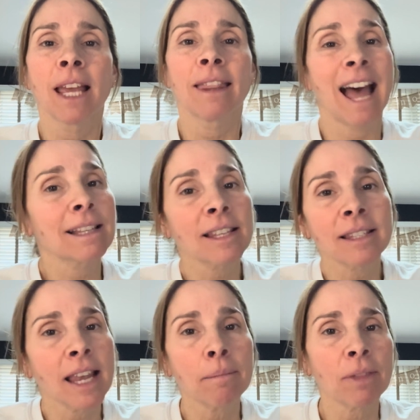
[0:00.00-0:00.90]
That's the
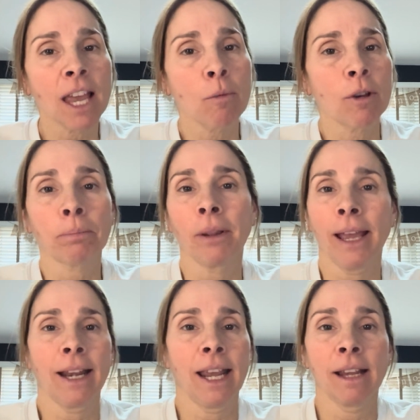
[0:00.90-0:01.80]
same thing with
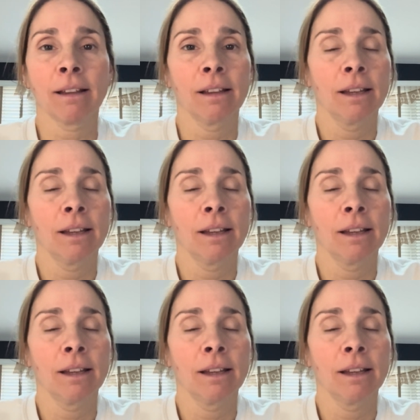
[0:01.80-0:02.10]
planning.